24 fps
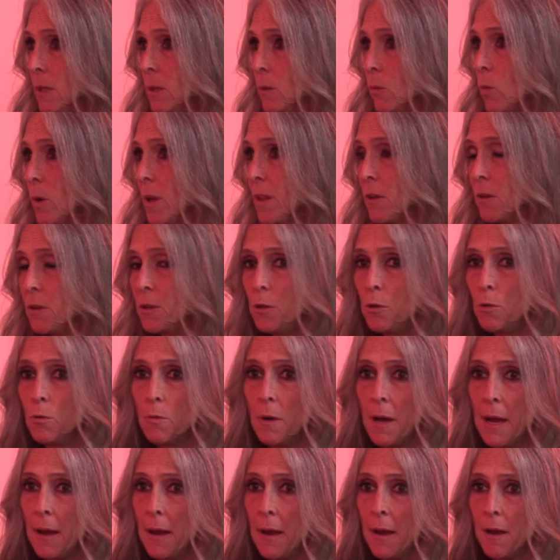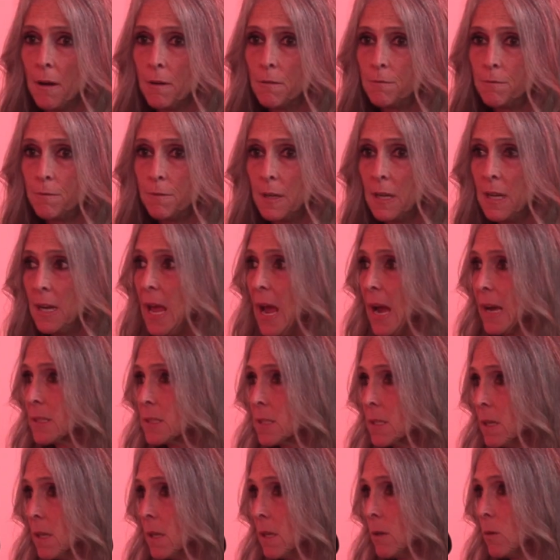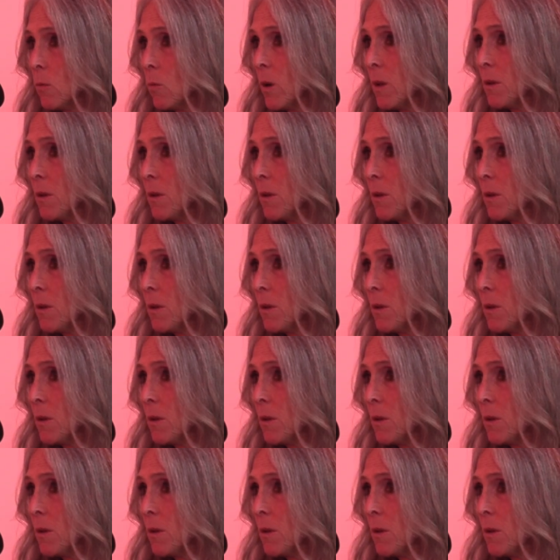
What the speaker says: Whether you have an accident,